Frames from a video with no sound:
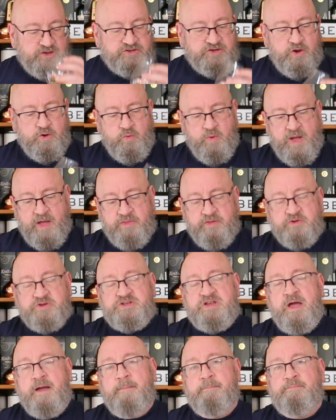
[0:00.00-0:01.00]
So while
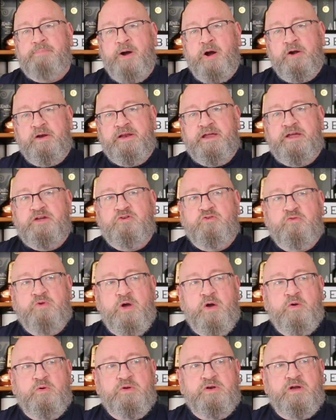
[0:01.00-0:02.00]
there's barley
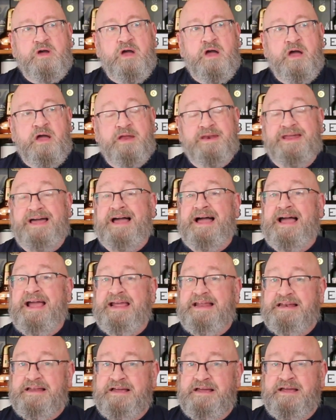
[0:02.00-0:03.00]
grown on
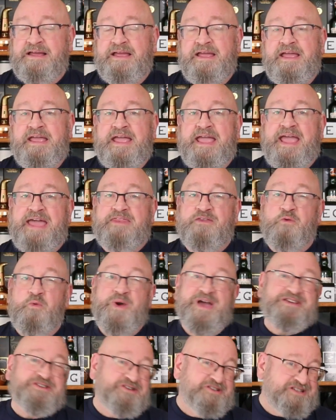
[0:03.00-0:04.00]
Islay and the
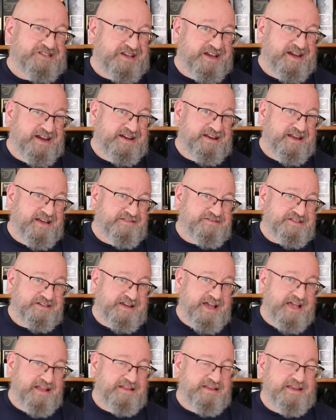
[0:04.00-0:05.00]
western side of
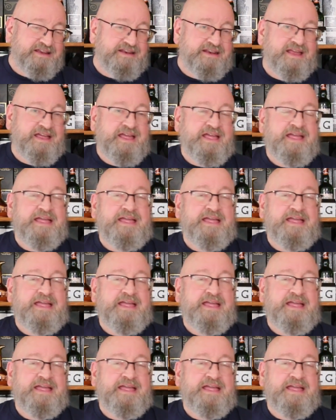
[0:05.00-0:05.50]
Scotland,